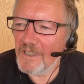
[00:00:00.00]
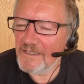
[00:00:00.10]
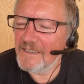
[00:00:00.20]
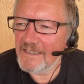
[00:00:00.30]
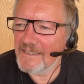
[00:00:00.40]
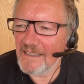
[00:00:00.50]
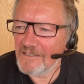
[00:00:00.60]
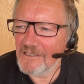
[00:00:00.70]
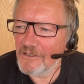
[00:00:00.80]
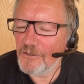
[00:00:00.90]
than
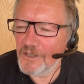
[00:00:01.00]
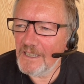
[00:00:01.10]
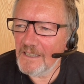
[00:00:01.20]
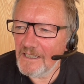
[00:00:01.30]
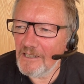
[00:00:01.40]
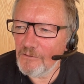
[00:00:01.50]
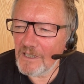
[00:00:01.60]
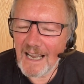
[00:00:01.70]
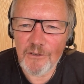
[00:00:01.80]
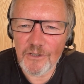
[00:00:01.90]
630
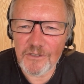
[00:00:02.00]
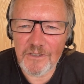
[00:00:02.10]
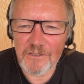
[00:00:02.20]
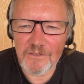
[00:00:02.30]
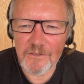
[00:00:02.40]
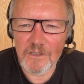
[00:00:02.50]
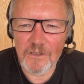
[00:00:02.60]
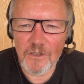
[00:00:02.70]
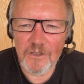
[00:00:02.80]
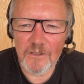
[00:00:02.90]
kilowatt hours
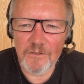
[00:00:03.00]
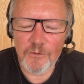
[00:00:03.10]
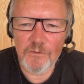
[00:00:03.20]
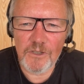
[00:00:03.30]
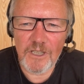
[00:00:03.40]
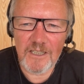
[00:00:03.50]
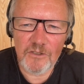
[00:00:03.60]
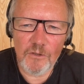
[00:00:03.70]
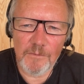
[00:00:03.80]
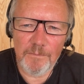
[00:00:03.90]
on a photovoltaic
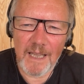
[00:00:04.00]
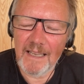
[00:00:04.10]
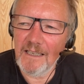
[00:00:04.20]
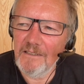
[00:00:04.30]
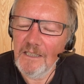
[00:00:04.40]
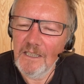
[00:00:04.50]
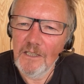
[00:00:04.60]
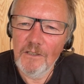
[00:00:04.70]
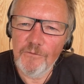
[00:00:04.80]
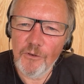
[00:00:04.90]
solar panel
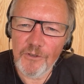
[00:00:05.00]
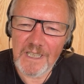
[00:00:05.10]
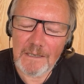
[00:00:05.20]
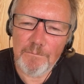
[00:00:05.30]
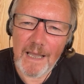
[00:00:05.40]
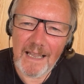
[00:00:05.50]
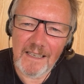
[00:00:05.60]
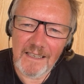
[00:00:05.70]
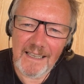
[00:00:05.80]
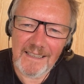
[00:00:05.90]
for that
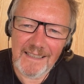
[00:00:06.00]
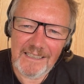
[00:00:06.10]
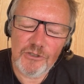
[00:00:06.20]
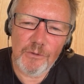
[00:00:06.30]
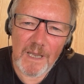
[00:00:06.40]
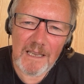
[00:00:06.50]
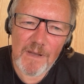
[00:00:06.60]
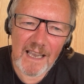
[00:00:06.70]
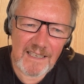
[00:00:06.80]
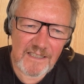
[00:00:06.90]
panel at least to pay
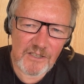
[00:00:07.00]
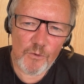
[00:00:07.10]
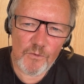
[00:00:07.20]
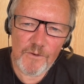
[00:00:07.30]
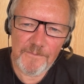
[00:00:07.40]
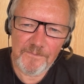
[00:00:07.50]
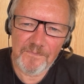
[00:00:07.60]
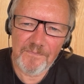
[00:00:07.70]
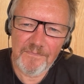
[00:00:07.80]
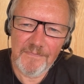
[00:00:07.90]
back its own
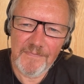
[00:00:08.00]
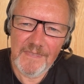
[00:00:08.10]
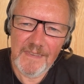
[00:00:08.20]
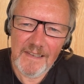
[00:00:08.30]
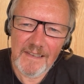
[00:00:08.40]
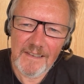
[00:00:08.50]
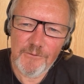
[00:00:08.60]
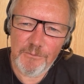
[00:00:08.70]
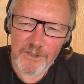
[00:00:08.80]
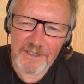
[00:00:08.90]

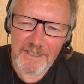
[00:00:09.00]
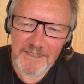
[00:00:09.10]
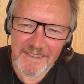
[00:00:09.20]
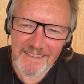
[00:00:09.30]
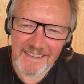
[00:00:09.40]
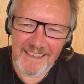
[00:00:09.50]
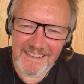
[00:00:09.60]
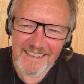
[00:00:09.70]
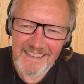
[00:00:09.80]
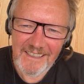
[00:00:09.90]
footprint.
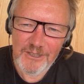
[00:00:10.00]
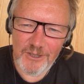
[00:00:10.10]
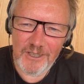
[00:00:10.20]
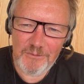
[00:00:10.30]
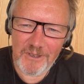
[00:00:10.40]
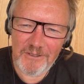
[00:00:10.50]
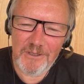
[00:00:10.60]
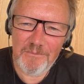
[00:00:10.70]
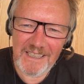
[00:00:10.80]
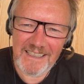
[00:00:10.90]
Mm. That's one of
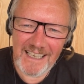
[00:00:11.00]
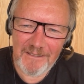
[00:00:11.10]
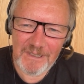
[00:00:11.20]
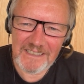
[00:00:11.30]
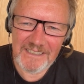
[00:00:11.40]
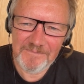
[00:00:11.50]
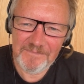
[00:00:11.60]
the big dilemmas.